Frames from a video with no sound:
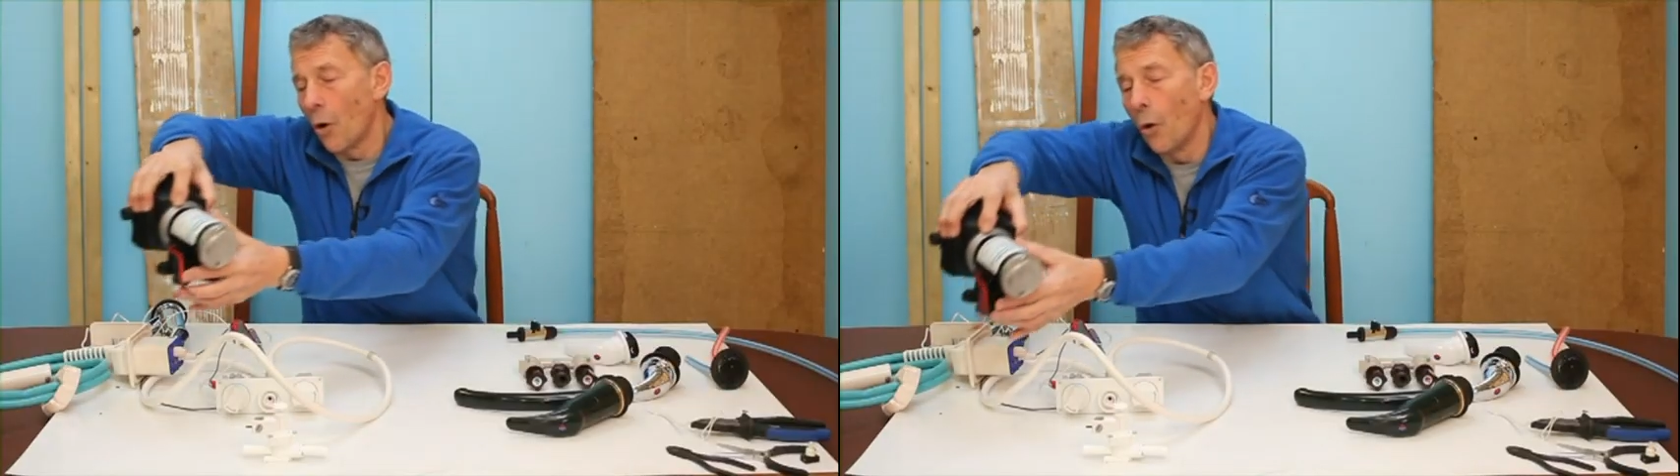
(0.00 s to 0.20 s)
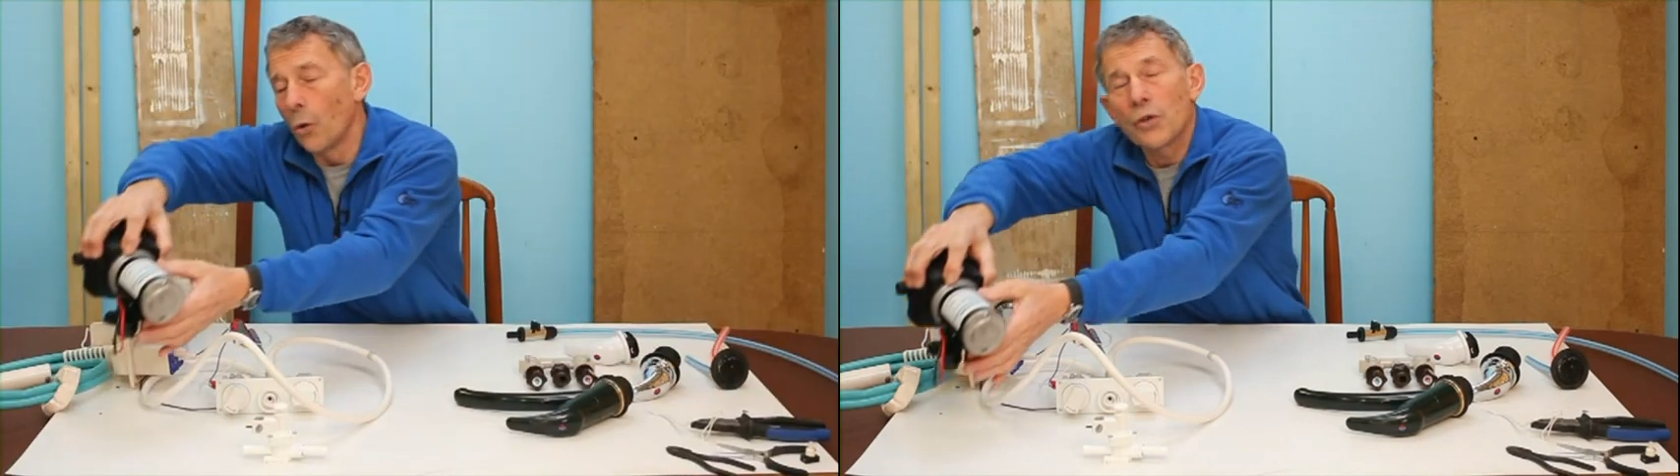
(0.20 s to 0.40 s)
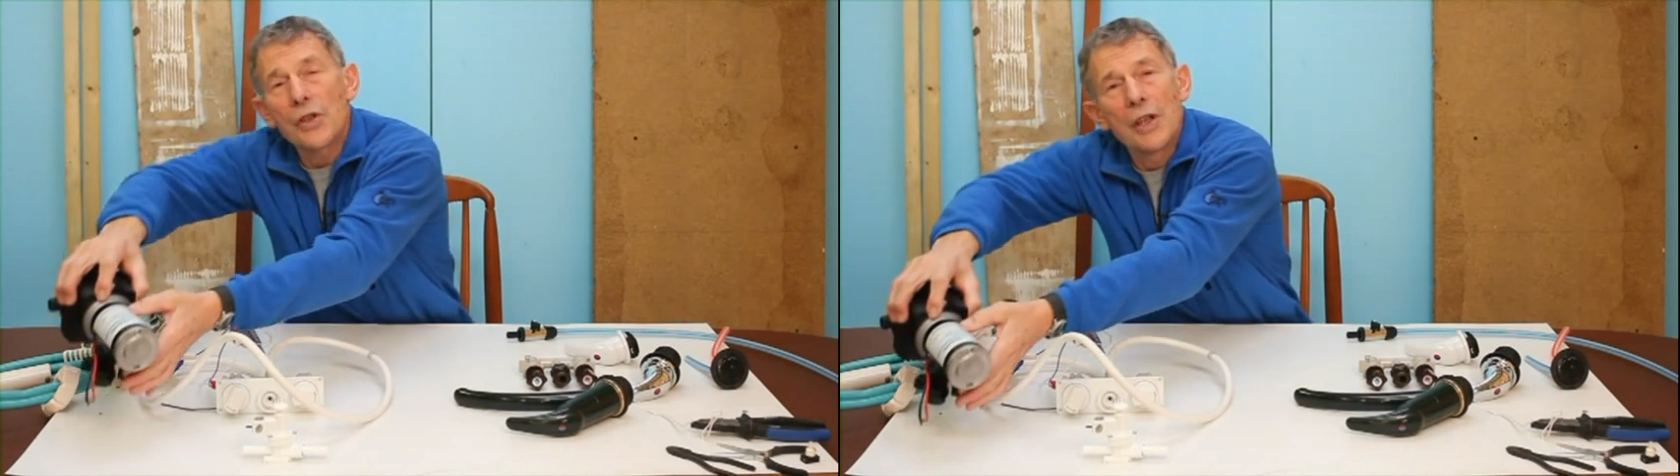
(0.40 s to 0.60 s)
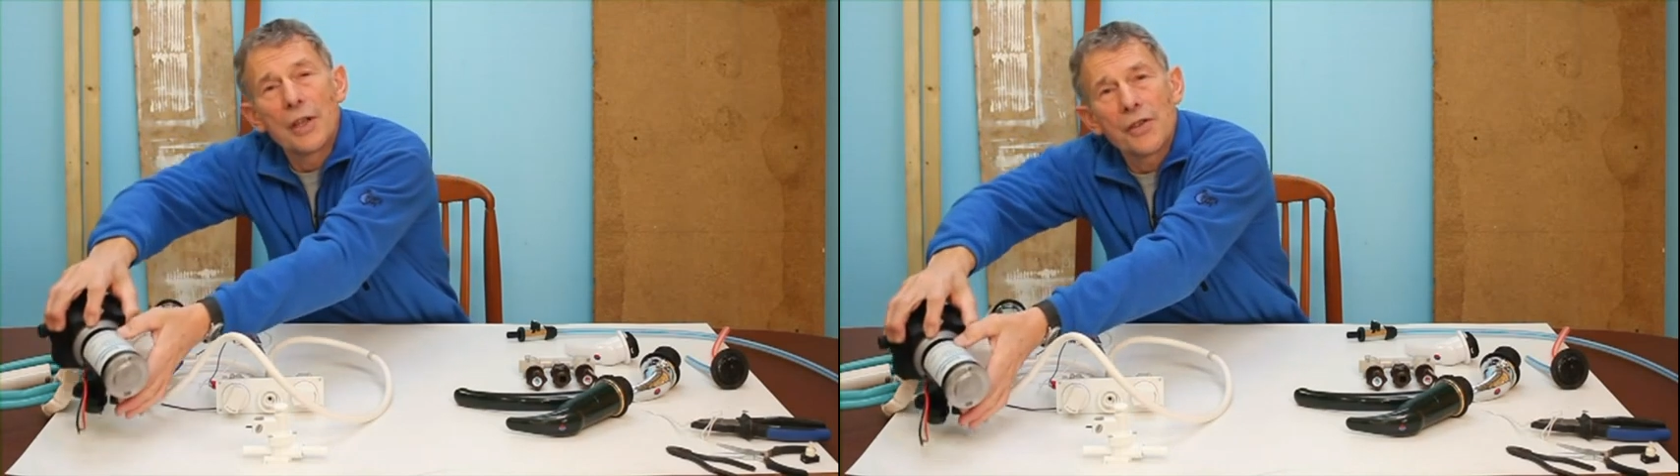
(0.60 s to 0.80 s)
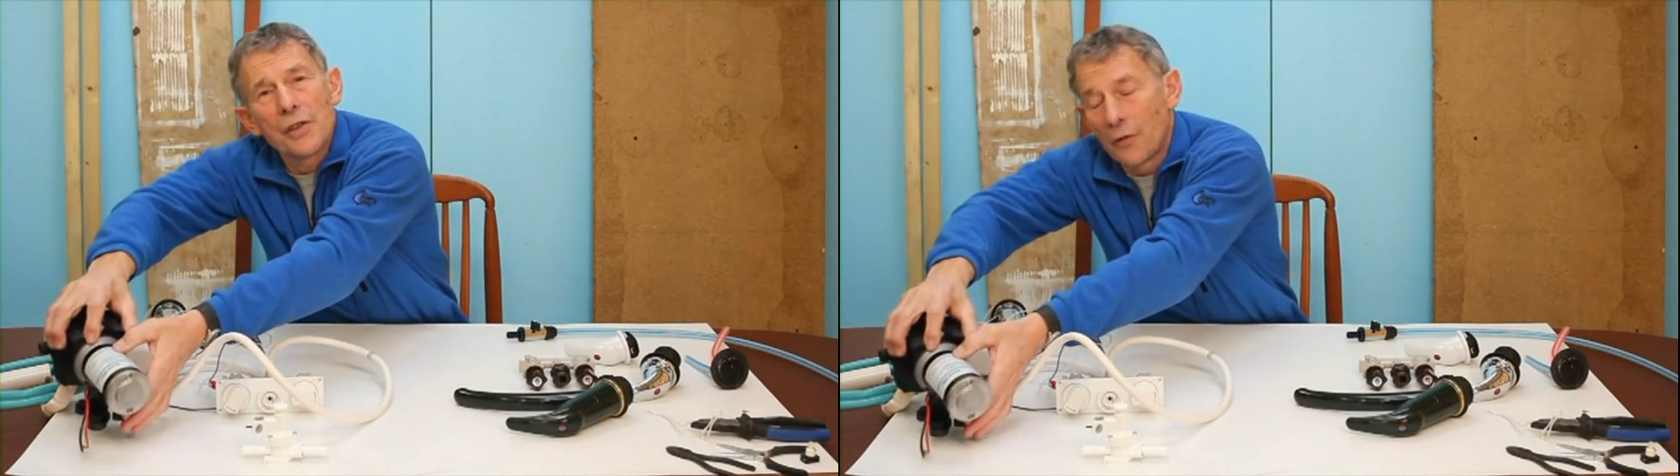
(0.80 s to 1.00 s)

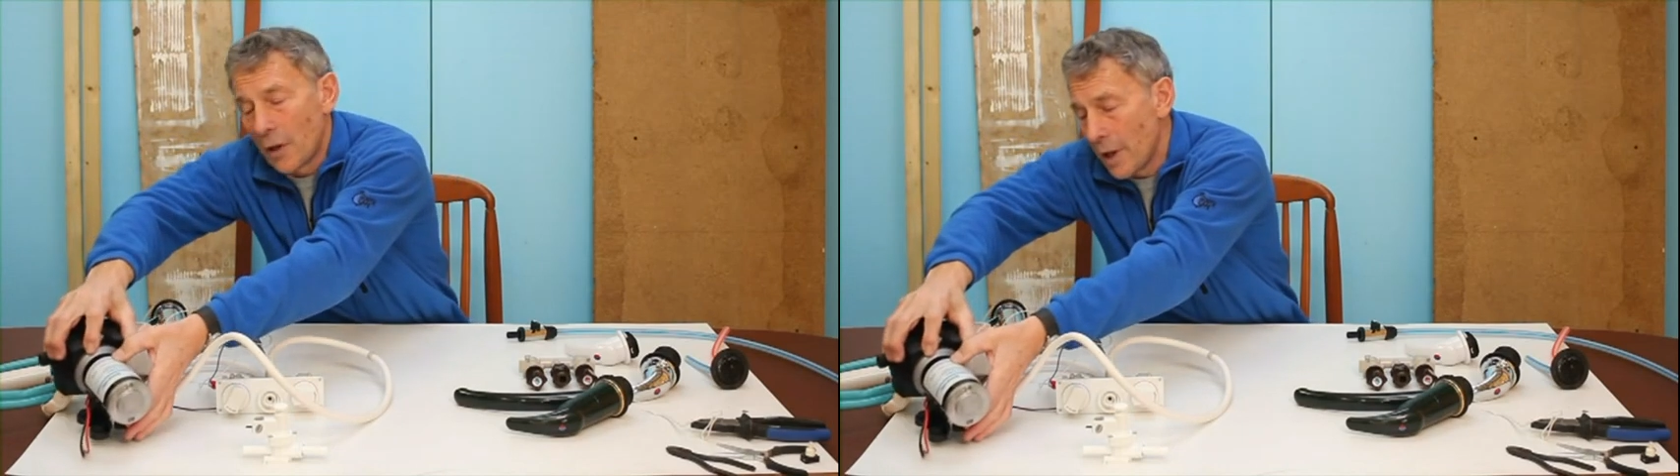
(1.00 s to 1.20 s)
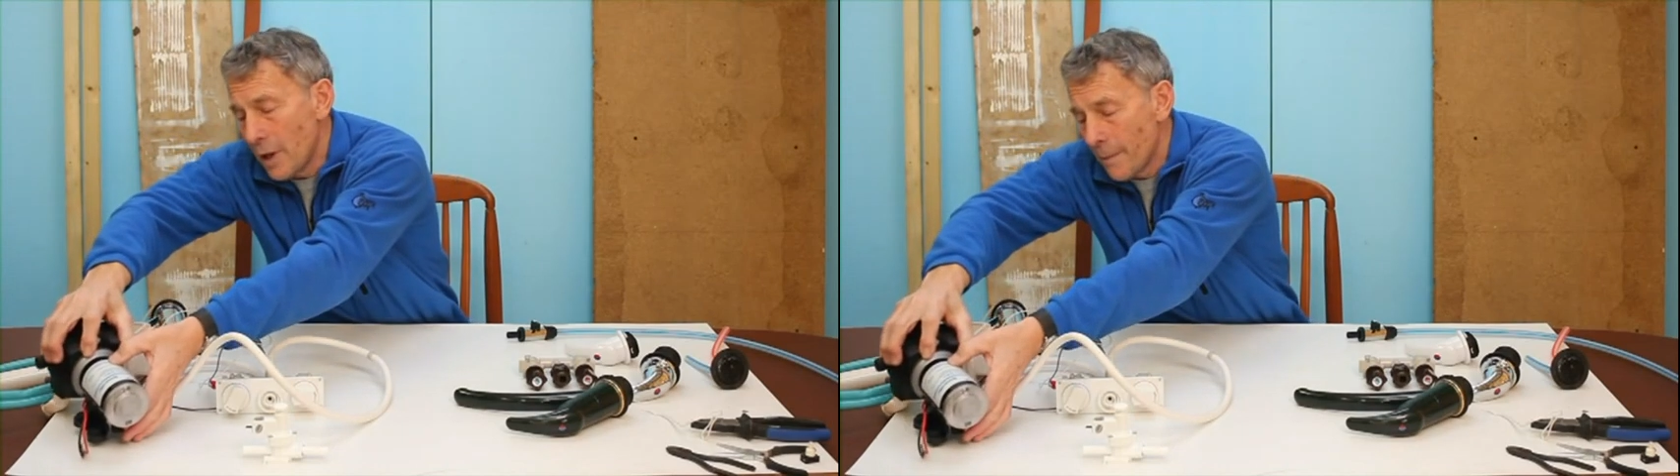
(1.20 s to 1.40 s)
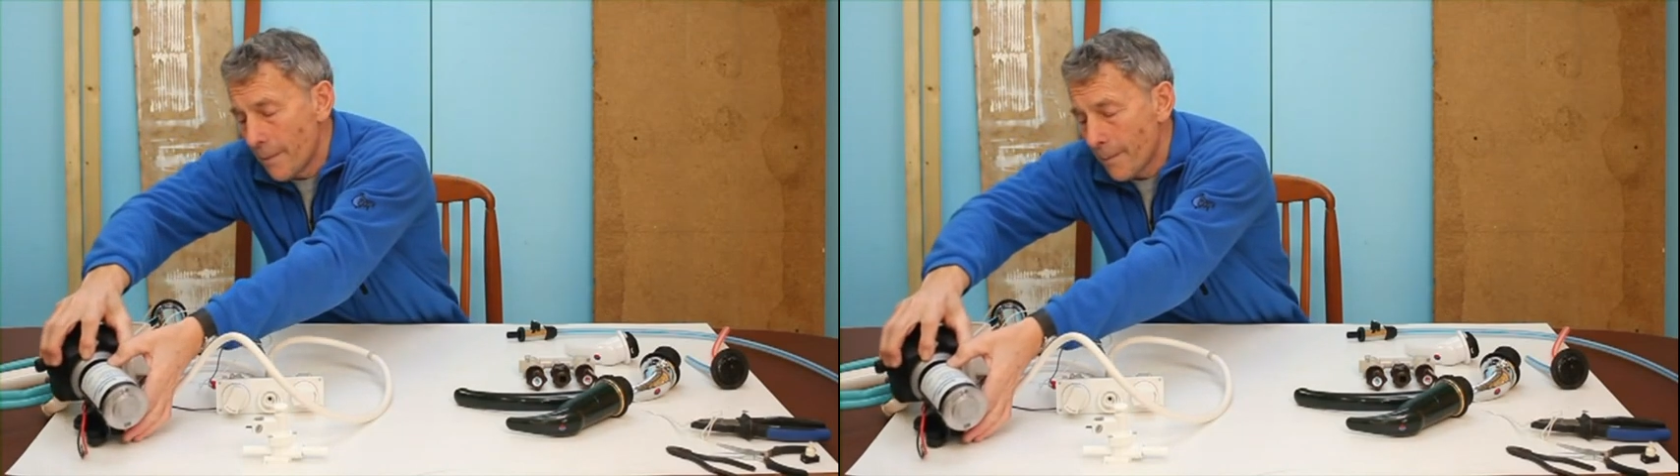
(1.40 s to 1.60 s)
Alternatively,